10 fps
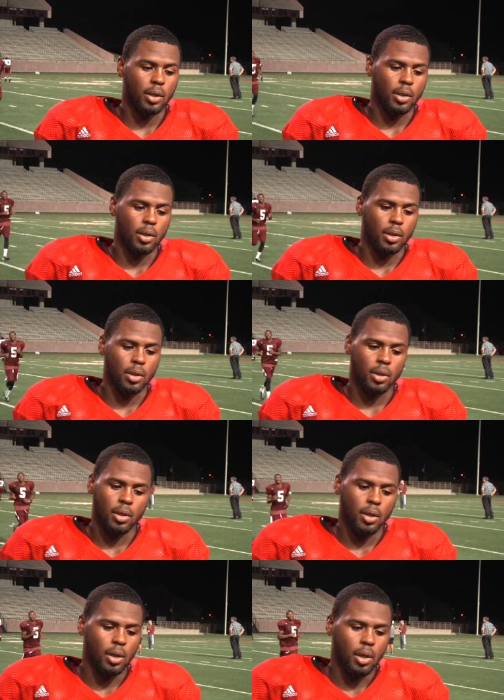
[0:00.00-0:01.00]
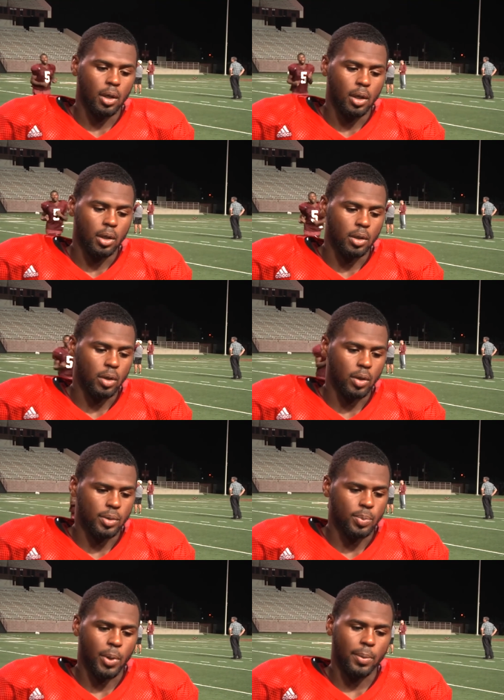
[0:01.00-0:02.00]
And, you
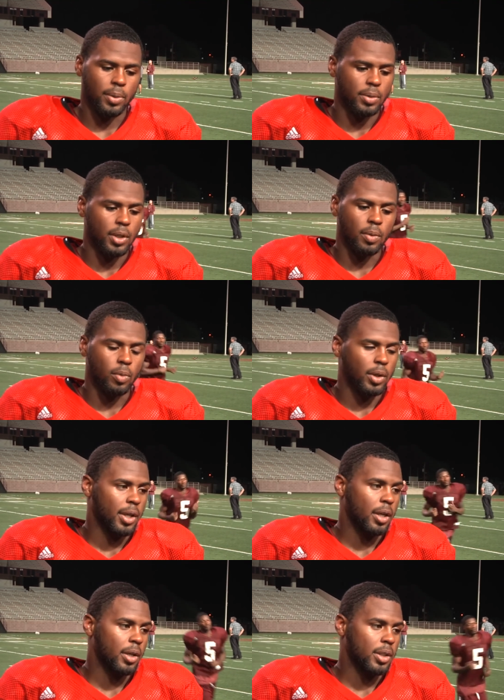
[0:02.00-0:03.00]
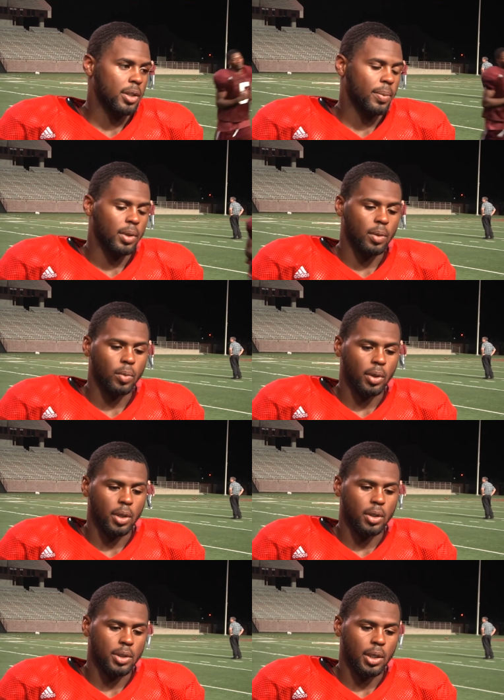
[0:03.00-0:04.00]
know, probably getting more carries. I've been getting more
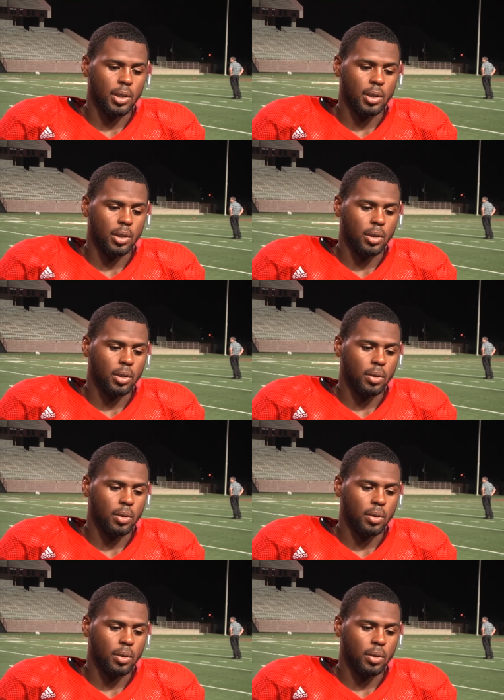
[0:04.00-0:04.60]
carries lately. And,